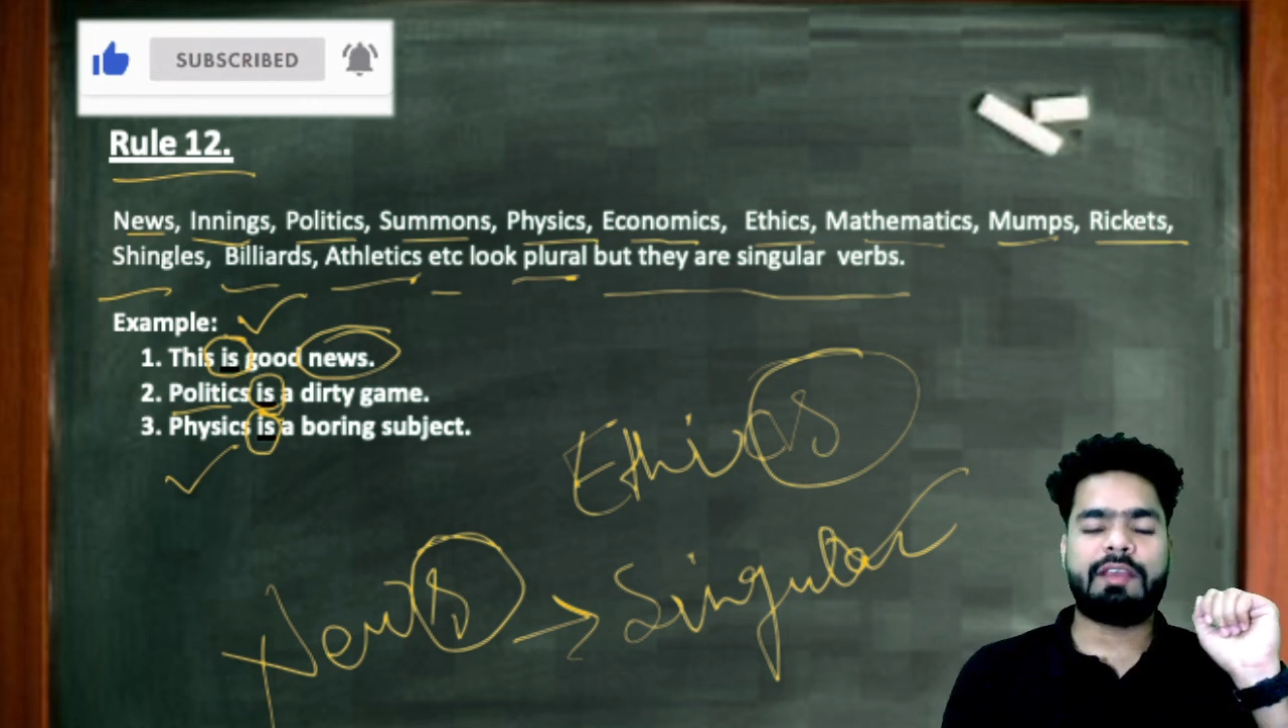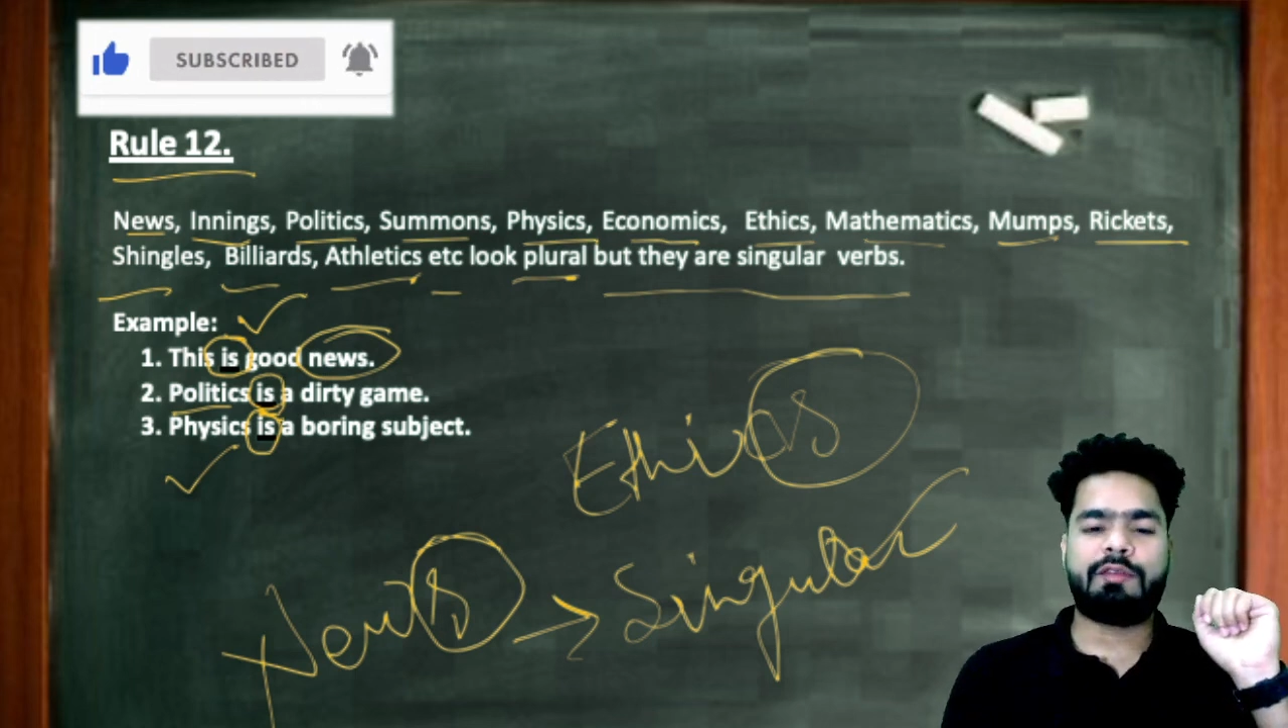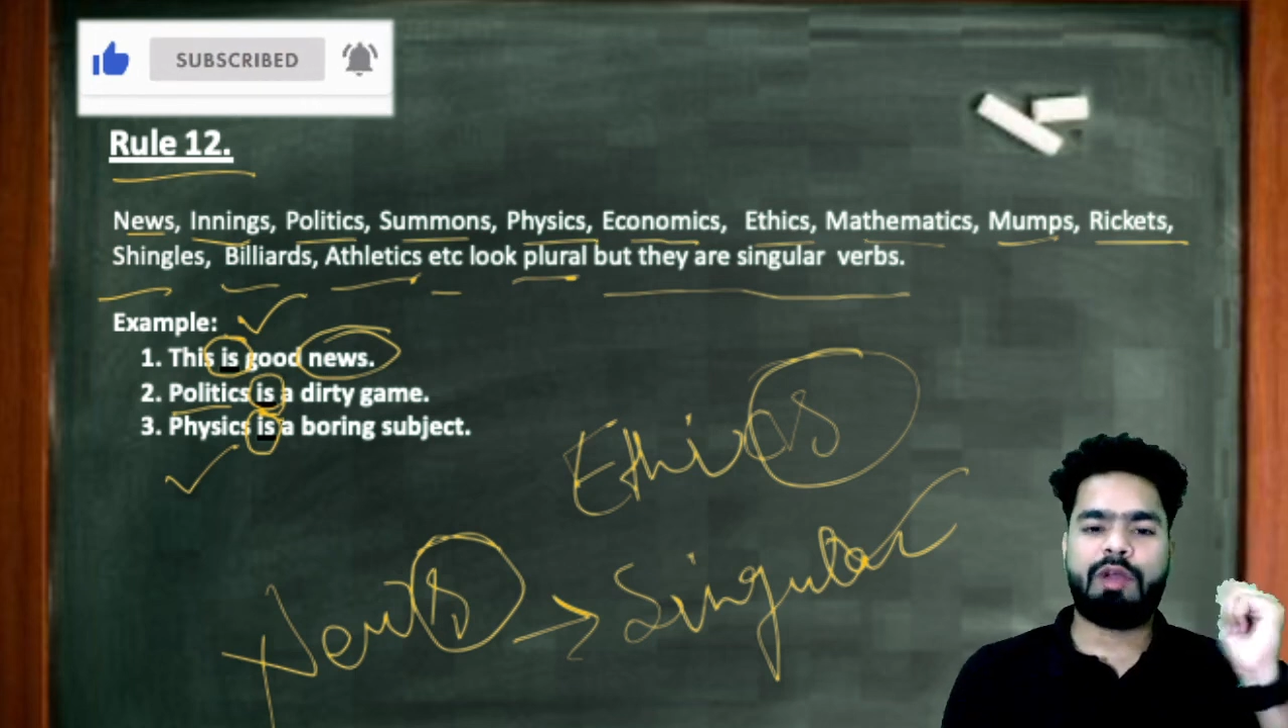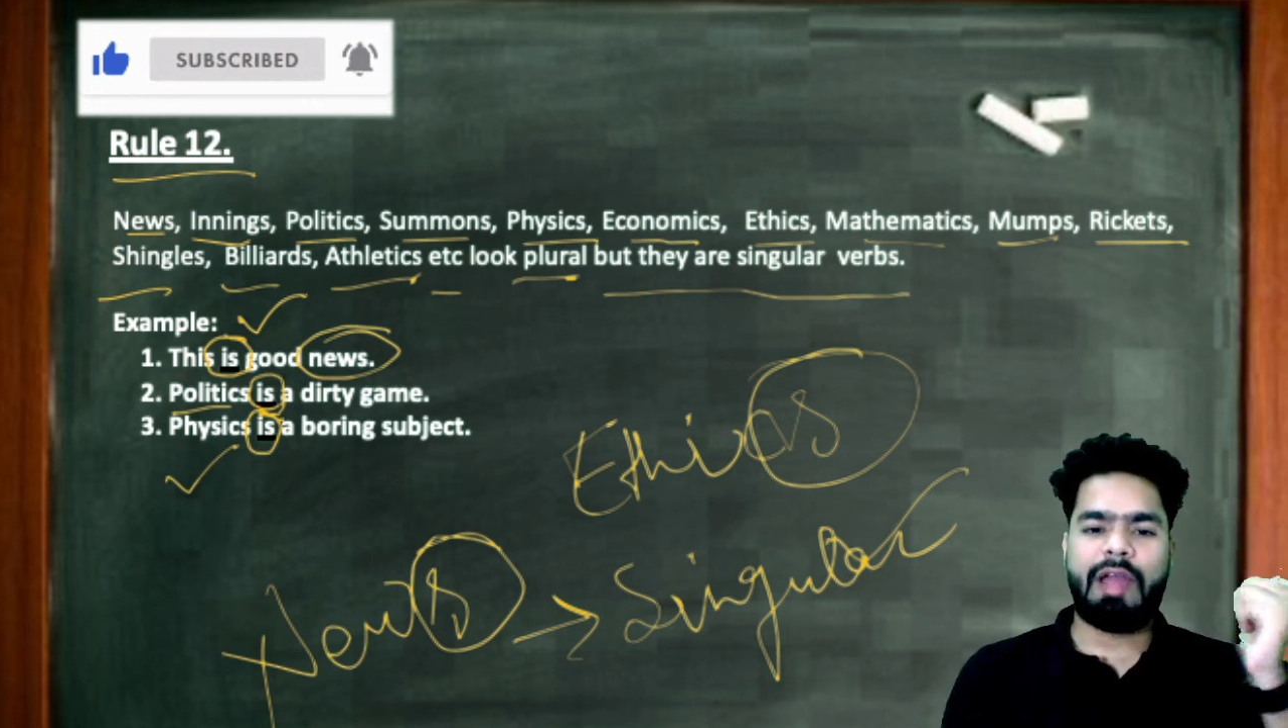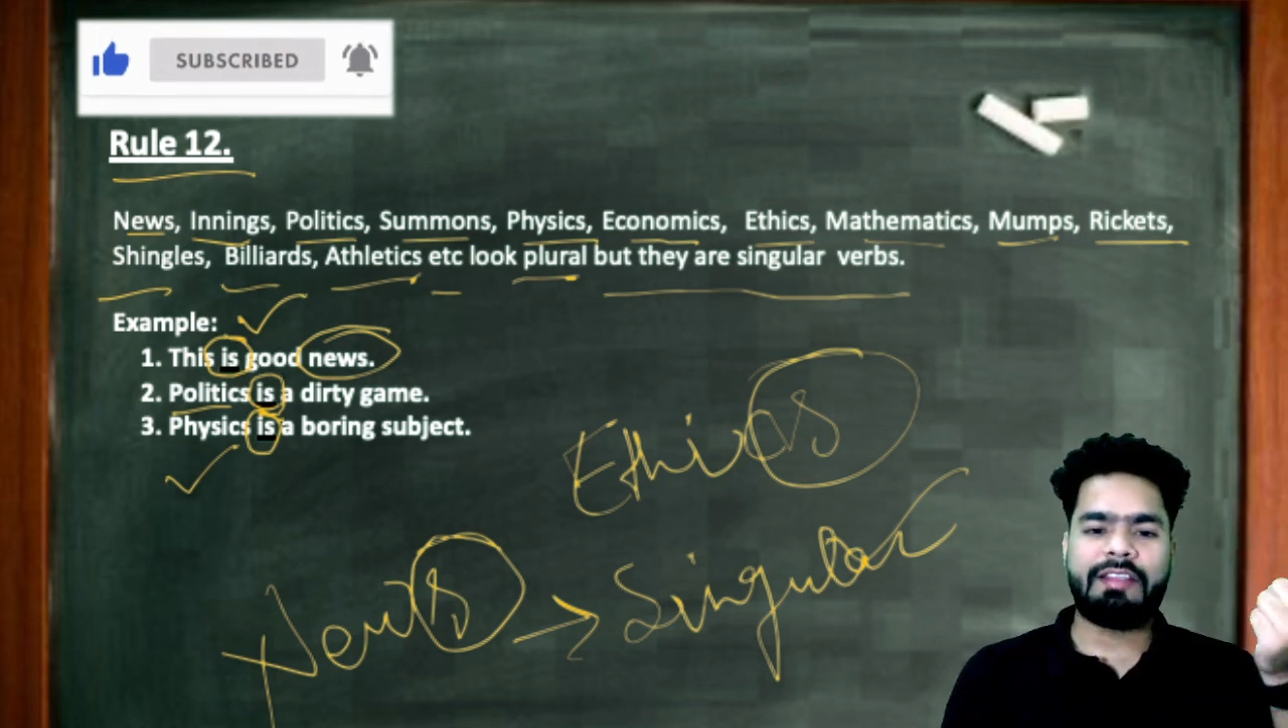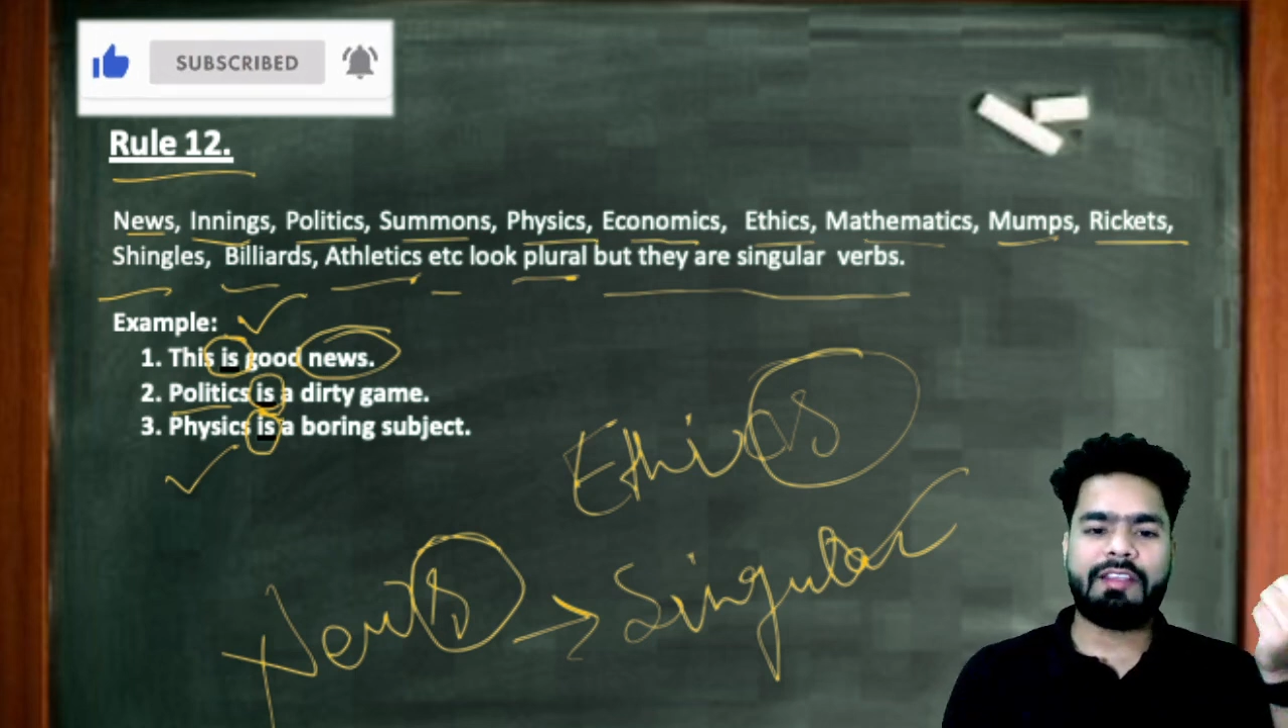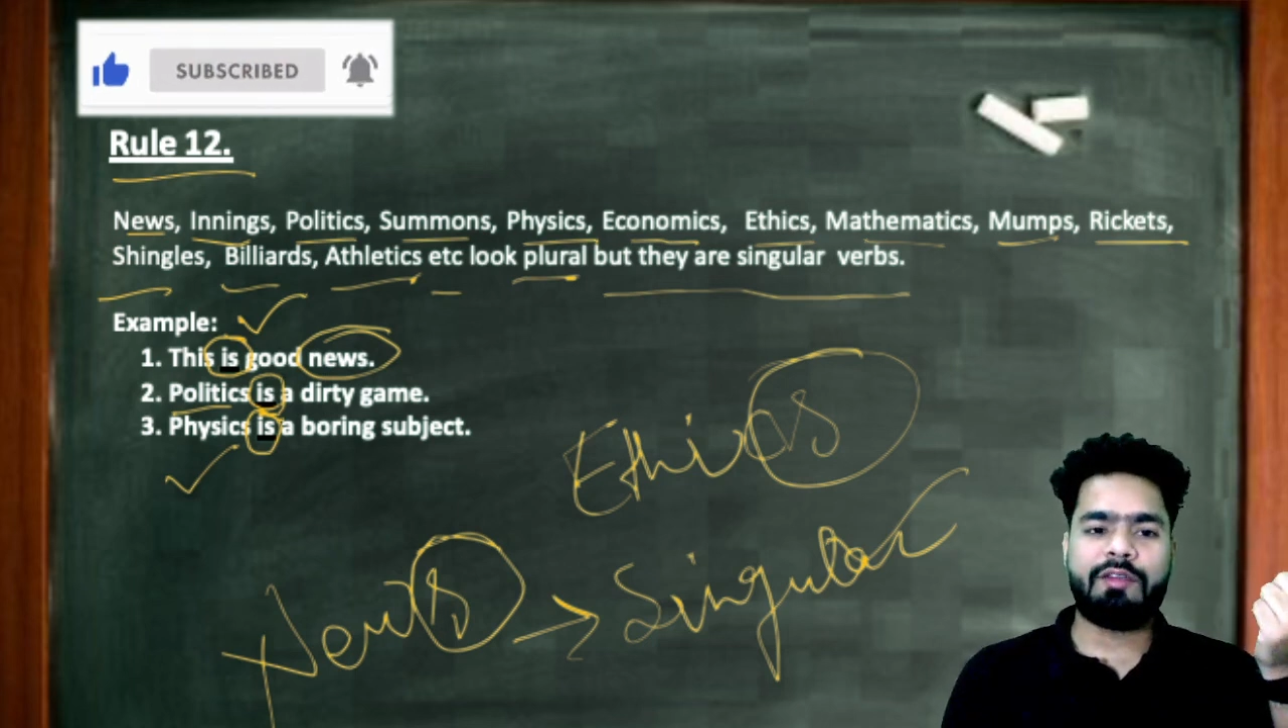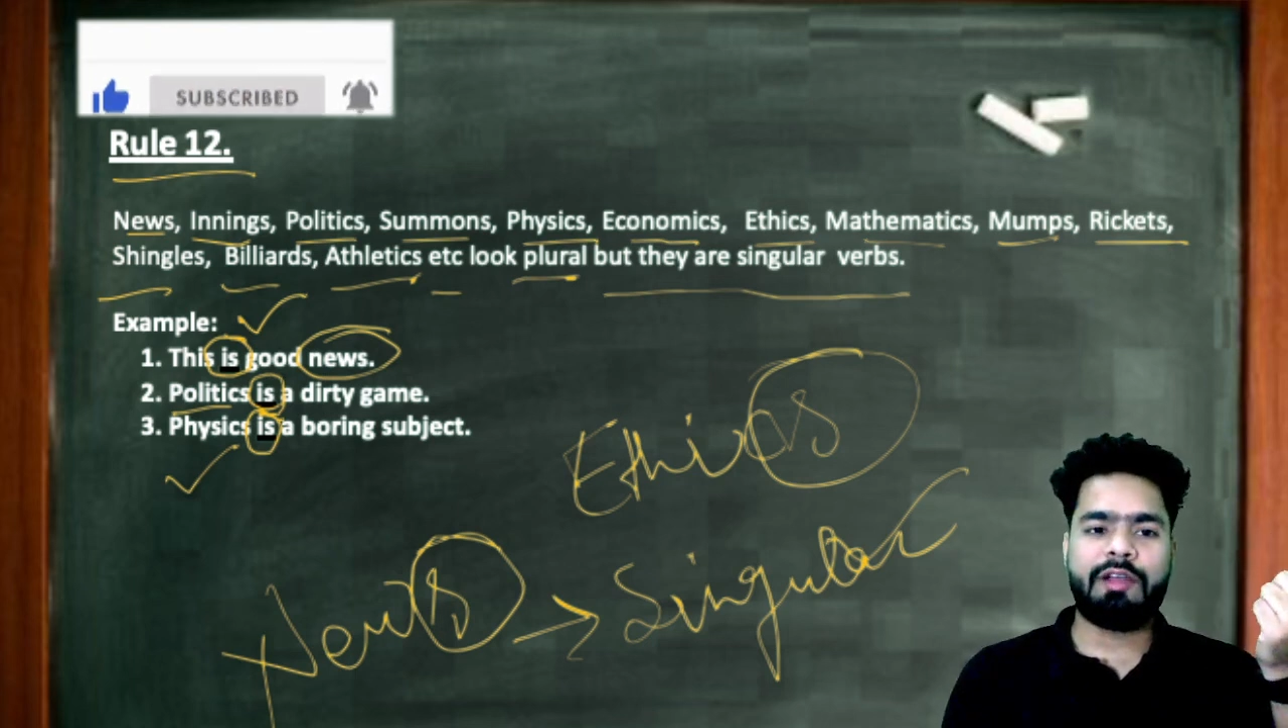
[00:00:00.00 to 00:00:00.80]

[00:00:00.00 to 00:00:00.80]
if you like this